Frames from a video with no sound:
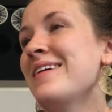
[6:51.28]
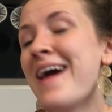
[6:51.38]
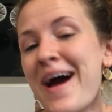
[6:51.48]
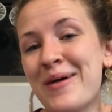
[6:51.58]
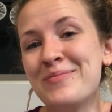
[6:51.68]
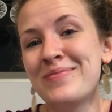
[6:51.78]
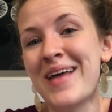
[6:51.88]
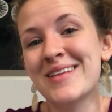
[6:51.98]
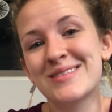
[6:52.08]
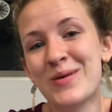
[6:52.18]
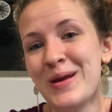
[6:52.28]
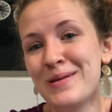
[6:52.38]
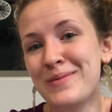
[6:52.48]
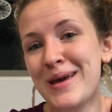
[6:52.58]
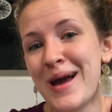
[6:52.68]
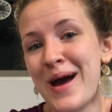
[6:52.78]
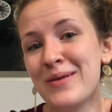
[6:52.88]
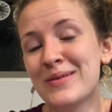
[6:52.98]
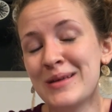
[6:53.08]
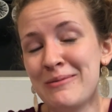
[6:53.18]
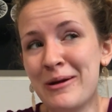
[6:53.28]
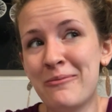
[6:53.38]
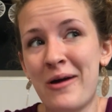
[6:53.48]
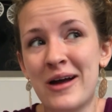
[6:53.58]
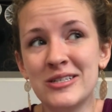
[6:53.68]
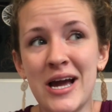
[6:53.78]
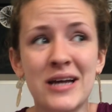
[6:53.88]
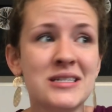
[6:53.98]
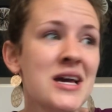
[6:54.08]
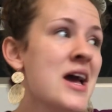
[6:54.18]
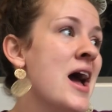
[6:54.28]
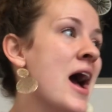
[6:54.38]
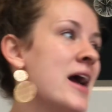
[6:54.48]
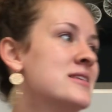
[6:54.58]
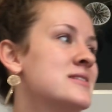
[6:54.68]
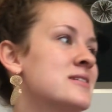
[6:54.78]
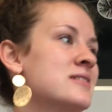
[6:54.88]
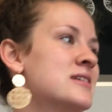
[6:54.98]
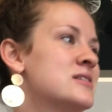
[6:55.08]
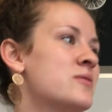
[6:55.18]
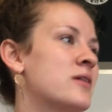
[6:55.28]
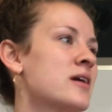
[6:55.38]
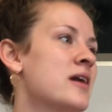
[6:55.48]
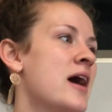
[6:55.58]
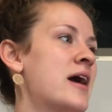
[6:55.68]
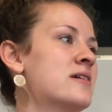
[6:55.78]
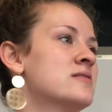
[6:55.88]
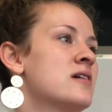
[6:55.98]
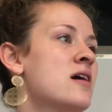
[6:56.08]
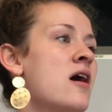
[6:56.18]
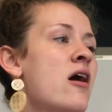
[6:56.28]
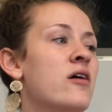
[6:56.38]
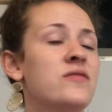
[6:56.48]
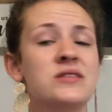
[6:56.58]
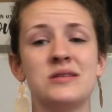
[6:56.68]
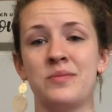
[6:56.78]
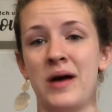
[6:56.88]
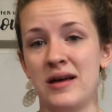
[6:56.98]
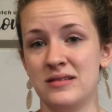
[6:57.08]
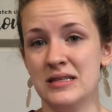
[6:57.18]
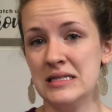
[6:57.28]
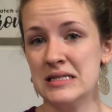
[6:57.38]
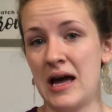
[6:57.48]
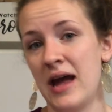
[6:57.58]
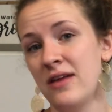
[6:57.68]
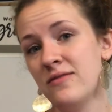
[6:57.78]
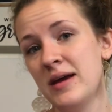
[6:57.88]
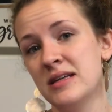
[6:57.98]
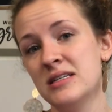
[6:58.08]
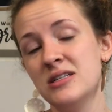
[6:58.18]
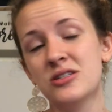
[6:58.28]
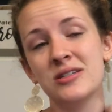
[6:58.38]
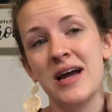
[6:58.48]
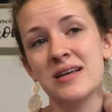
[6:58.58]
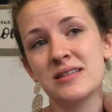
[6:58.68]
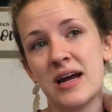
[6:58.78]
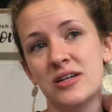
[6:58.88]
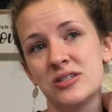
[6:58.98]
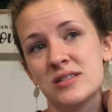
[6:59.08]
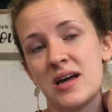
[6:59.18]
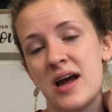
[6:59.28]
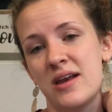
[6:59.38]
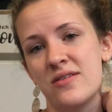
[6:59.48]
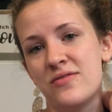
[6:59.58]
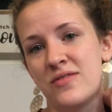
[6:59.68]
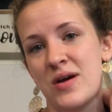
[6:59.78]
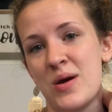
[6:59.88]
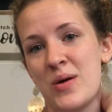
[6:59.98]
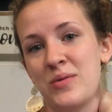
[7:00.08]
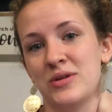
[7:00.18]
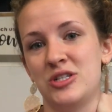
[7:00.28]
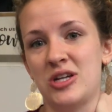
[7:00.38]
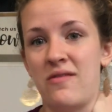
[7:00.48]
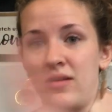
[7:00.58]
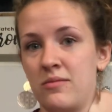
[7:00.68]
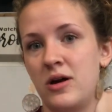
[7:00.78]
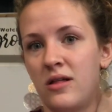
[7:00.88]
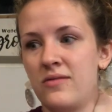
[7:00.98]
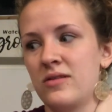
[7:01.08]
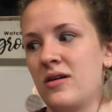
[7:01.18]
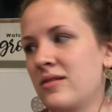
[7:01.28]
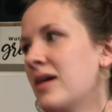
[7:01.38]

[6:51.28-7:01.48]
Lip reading: yeah, that's going to be a really big project. I still need to organize all of the supplies inside of my teacher desk. I just kind of was shoving them all over there and